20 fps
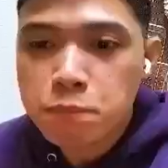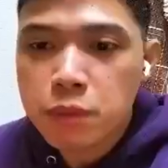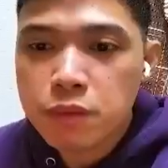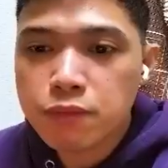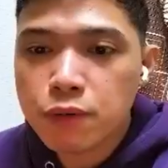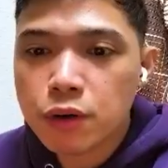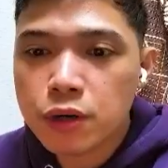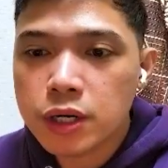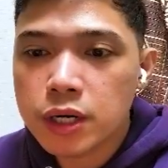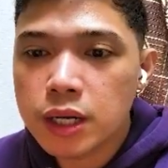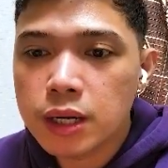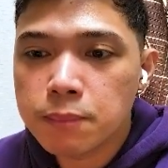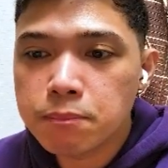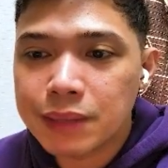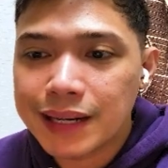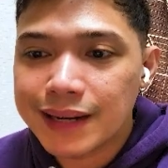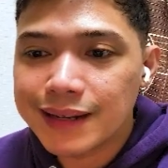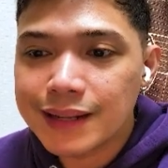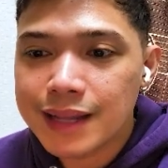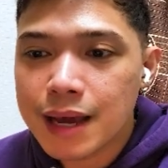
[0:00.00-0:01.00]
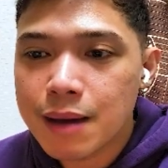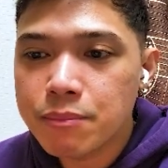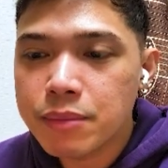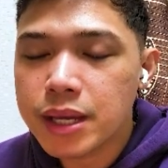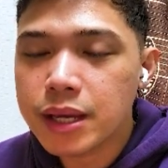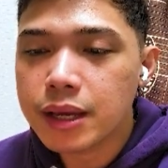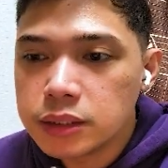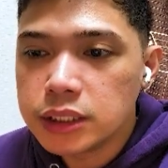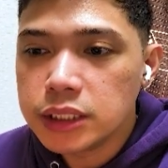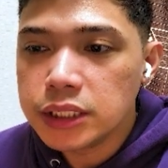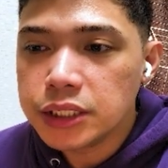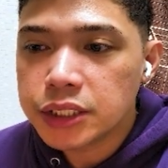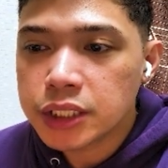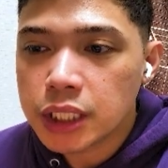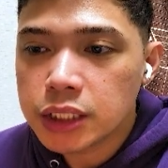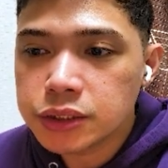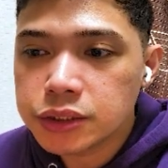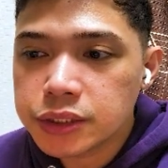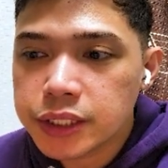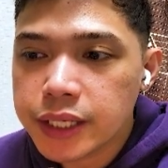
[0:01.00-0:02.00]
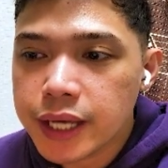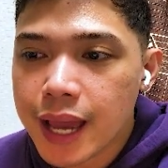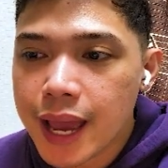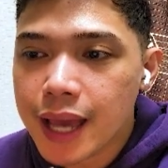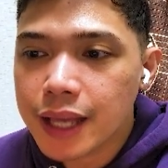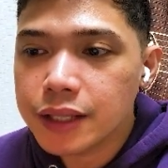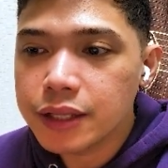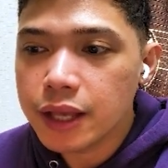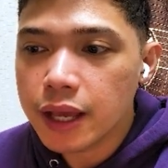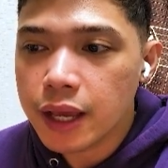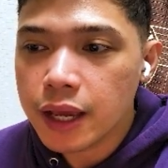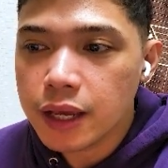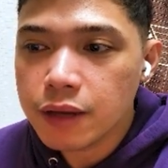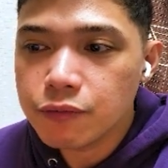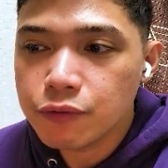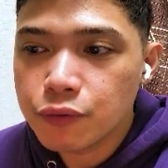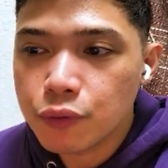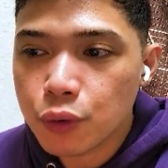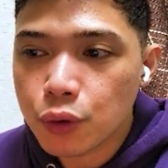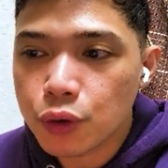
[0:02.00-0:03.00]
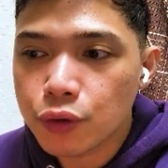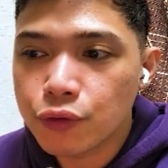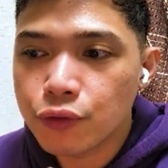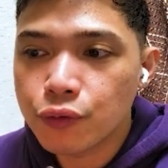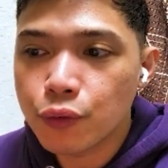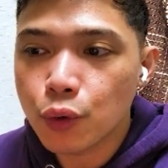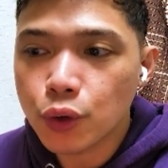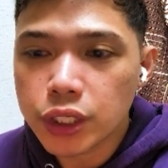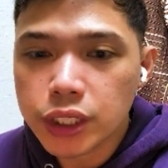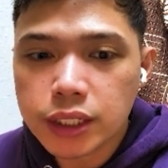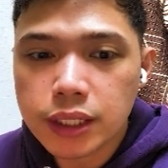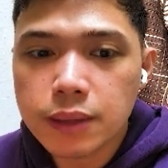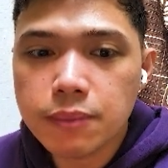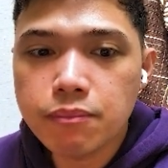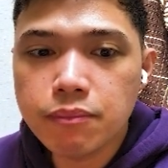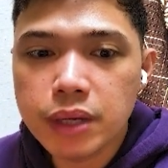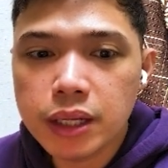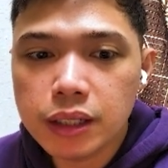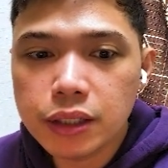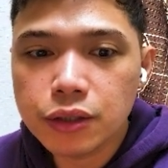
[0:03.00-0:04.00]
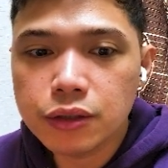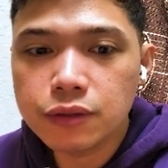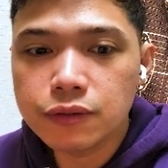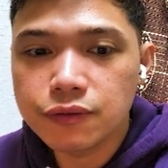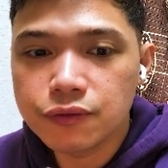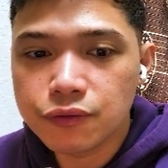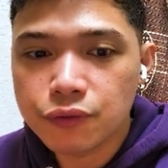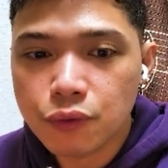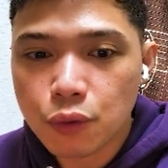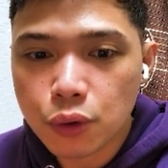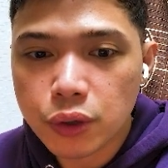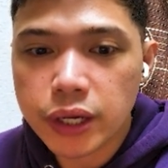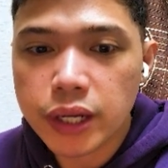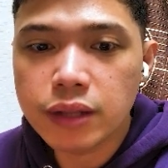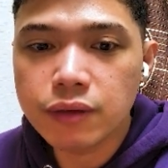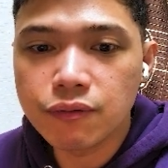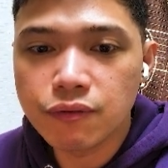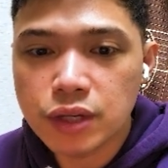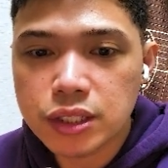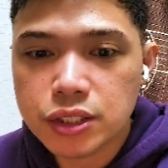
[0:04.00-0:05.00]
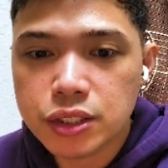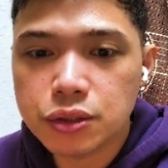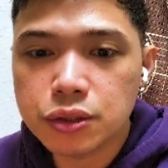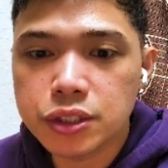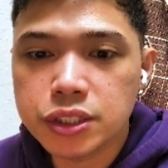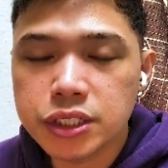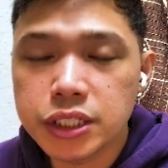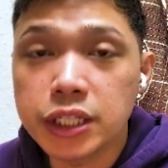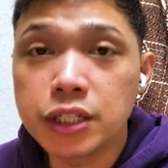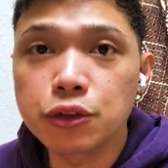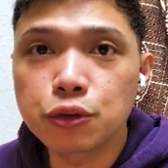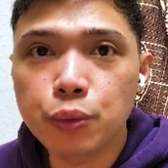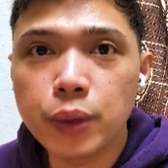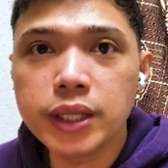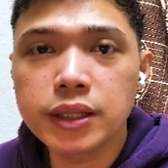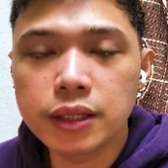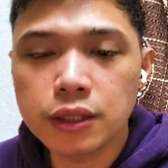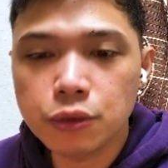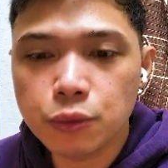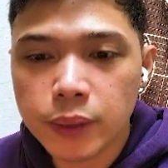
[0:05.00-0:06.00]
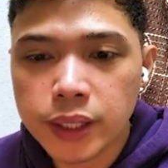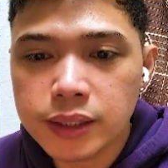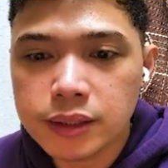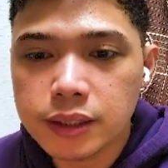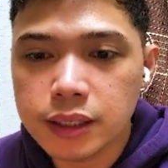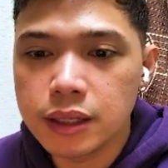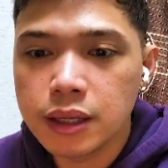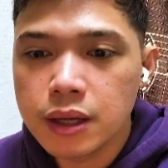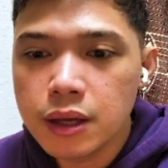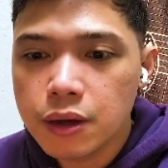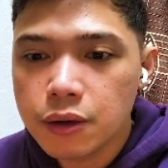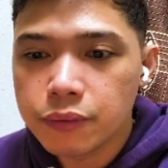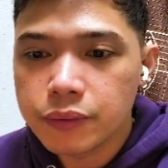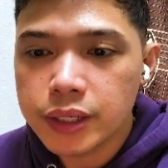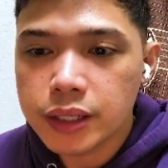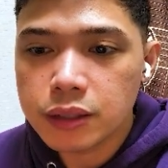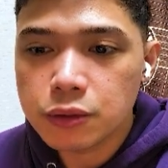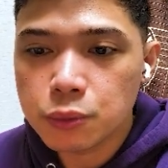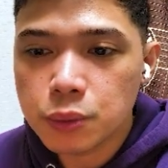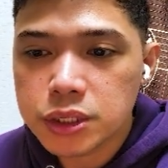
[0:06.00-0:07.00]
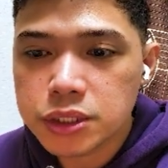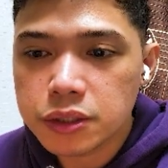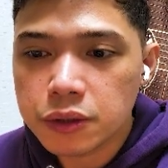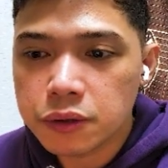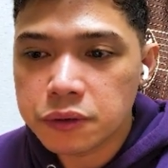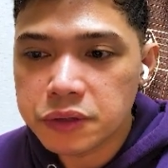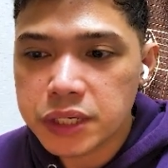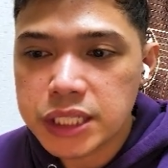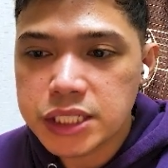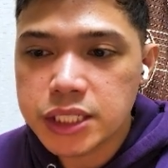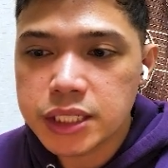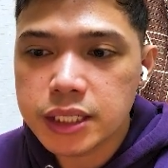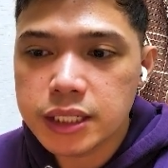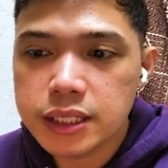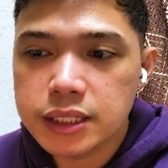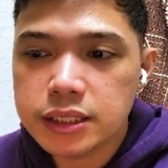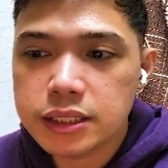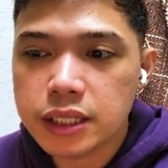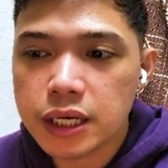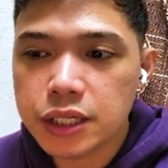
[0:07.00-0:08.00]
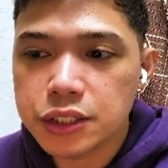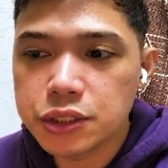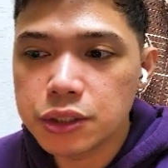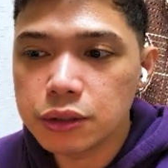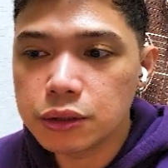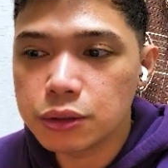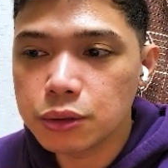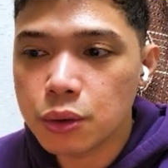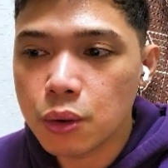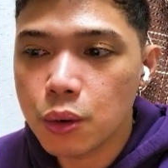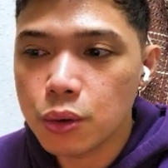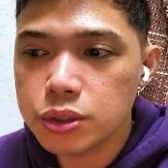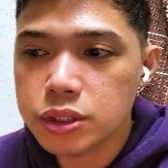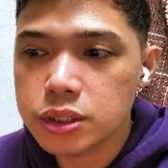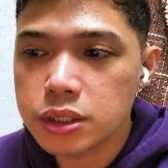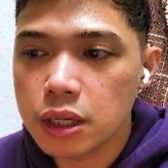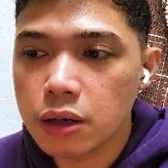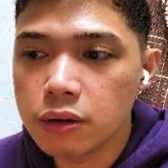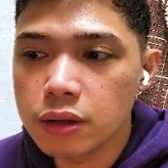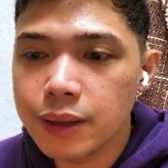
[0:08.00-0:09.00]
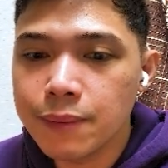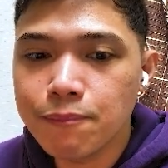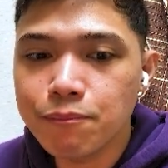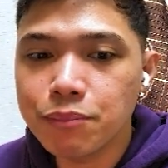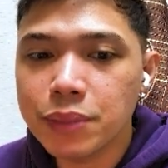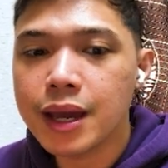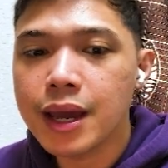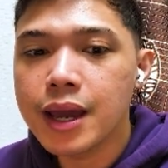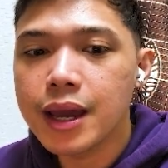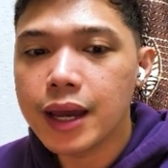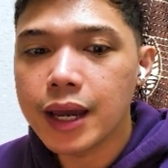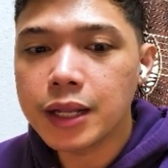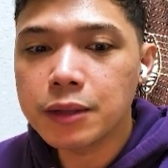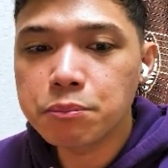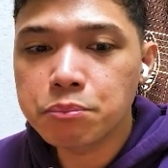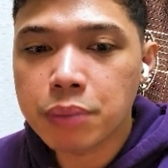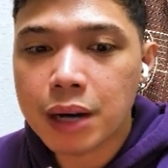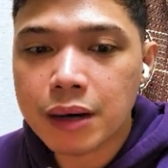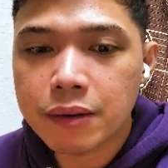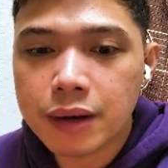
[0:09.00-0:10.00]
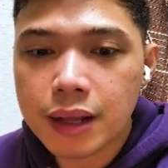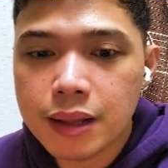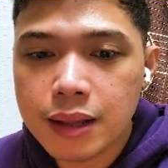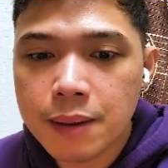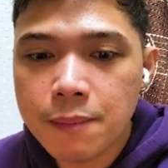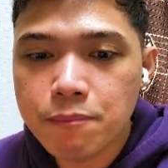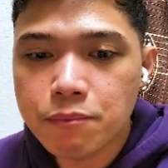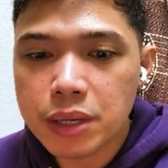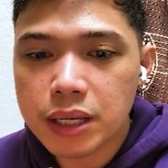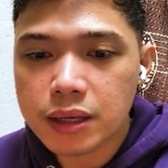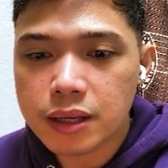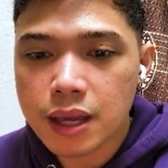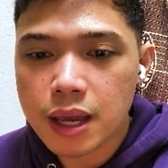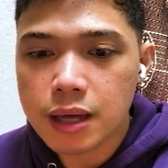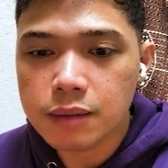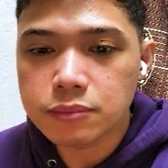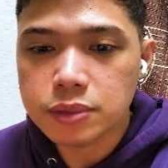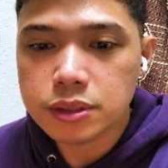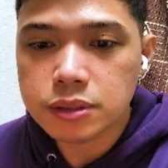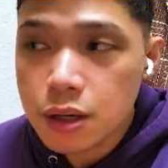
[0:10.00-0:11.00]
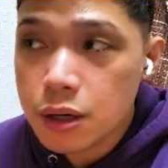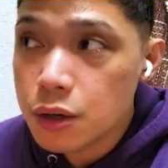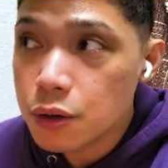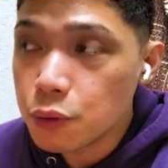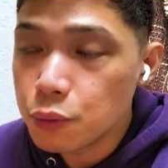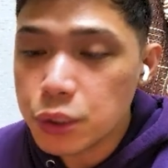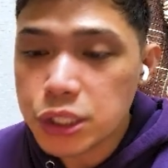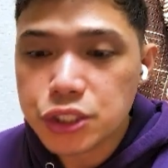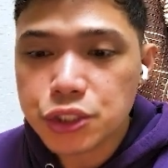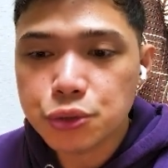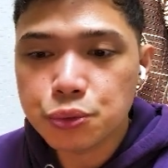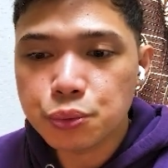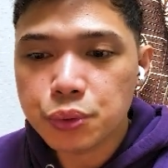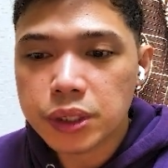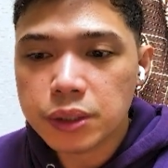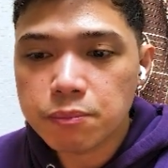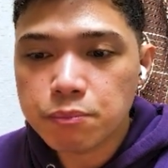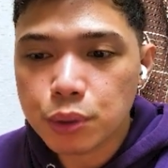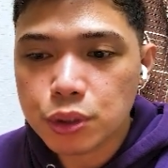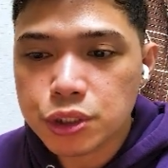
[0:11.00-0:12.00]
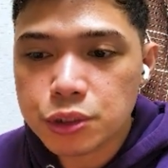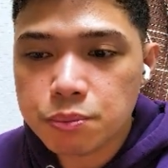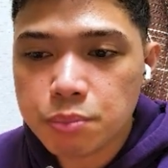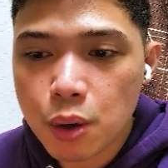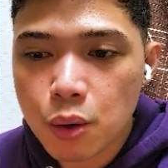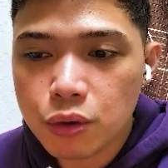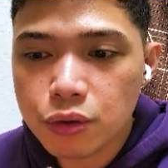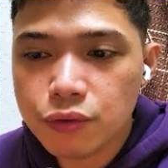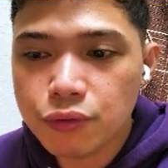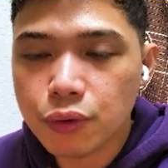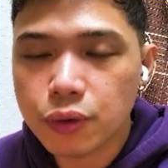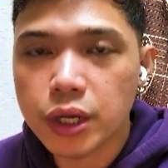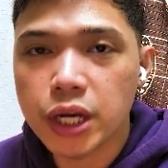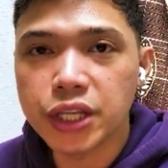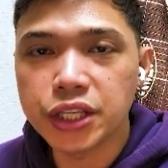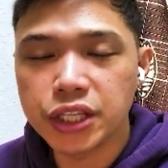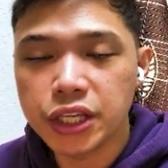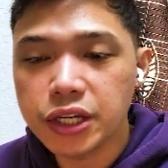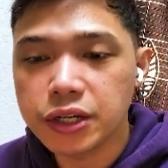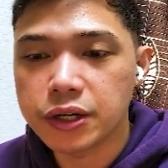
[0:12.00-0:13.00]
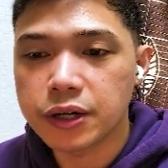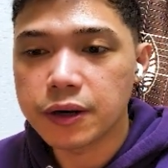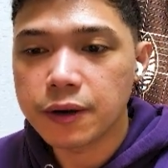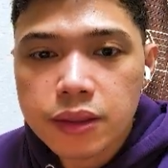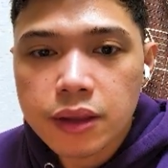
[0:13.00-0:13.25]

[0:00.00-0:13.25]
Before the pandemic, the country had aimed for 40 million foreign visitors in 2020 when it was originally scheduled to host the Olympic and Paralympic Games, which were postponed for a year.